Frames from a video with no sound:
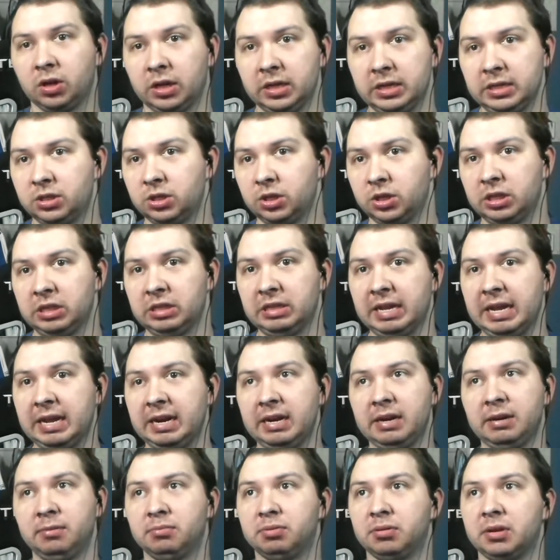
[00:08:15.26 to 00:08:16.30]
during the
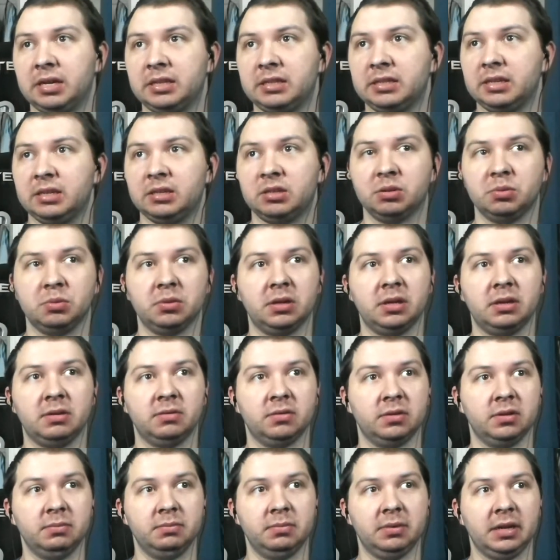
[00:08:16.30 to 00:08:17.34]
editing process or
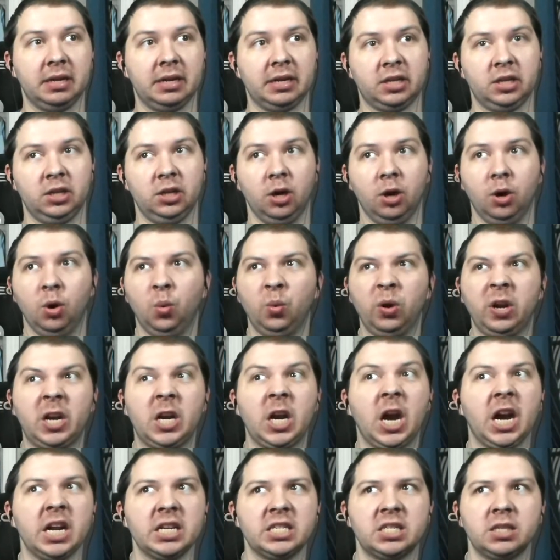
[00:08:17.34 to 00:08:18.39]
whatever and be like, yo, we
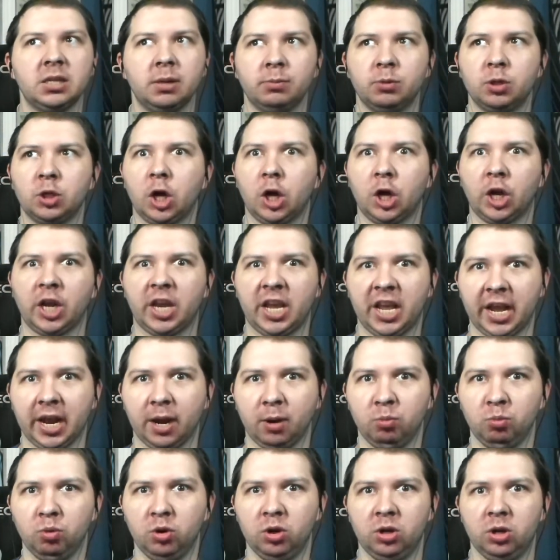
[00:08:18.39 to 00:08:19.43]
caught something on camera.
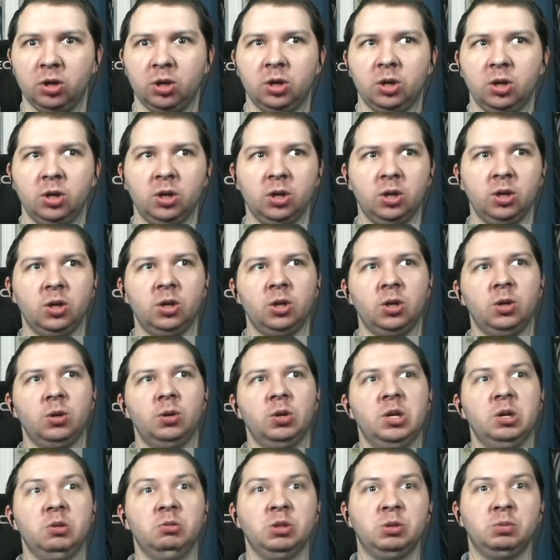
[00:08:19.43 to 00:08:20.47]

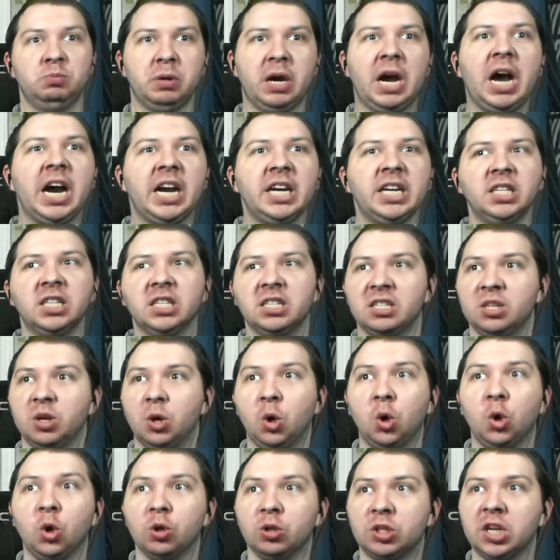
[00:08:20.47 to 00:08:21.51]
It was behind us the
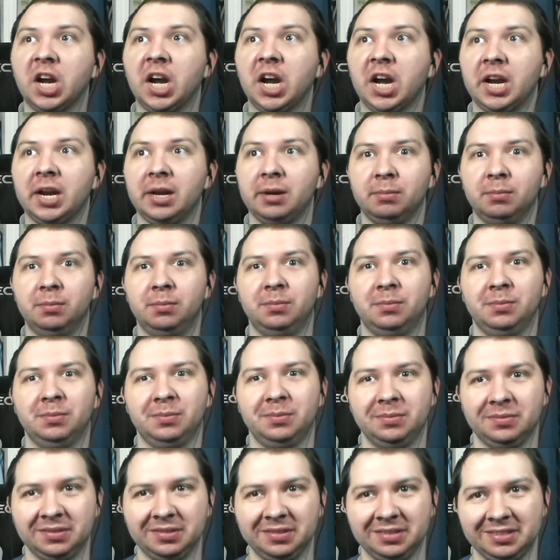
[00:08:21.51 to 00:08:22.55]
whole time.
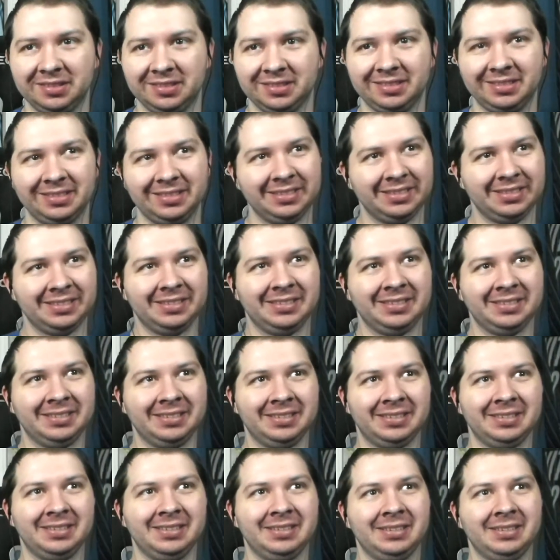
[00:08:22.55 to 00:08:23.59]

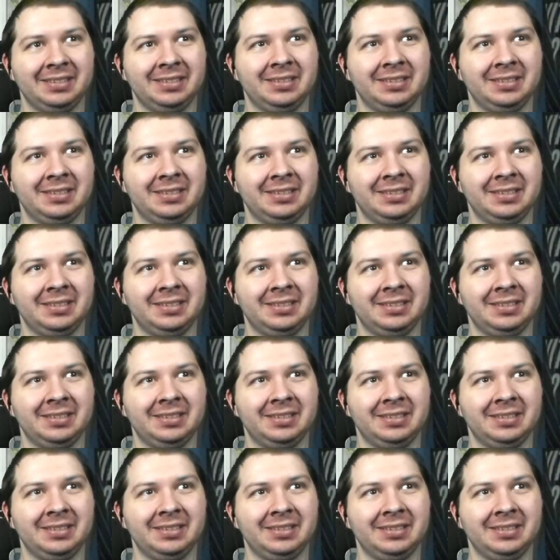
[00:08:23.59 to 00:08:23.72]
Whoa.